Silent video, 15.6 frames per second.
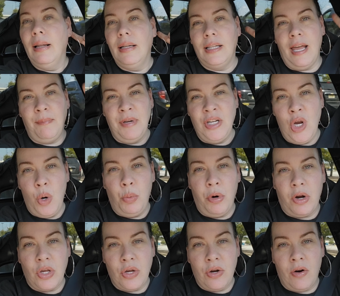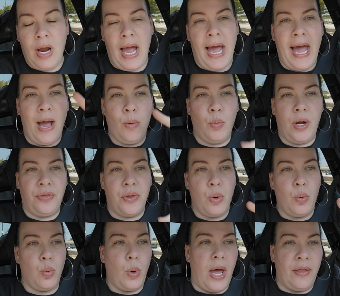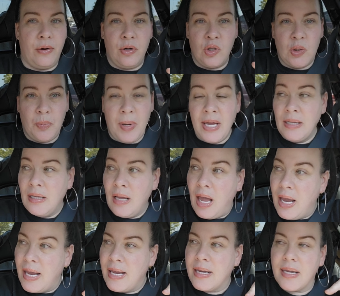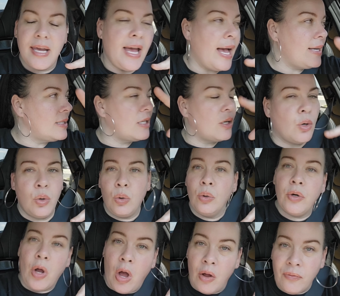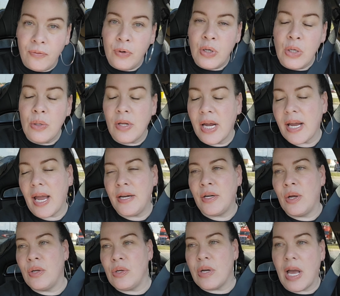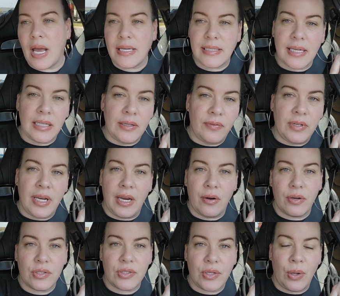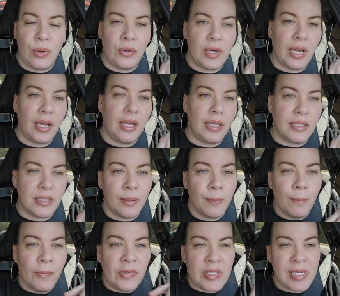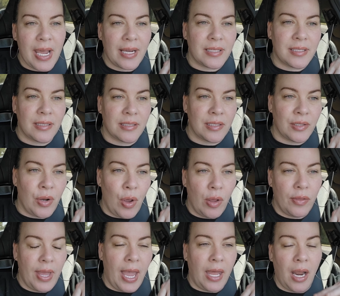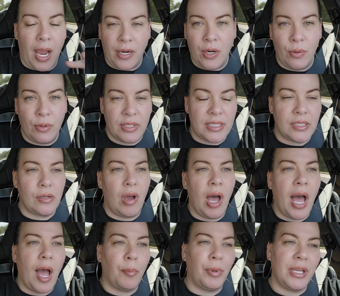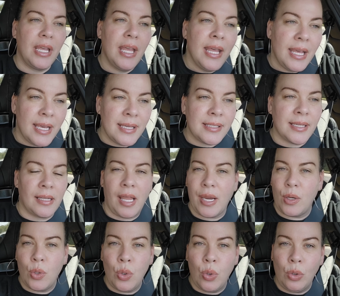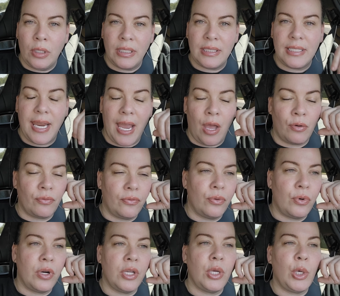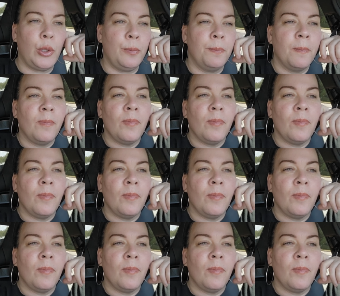Let me know where you're at, what the weather's been like. Has it cooled off for you? Like I know you guys that live in Arizona and Texas and all that, I know it's still hot, but is it like cooling down for you?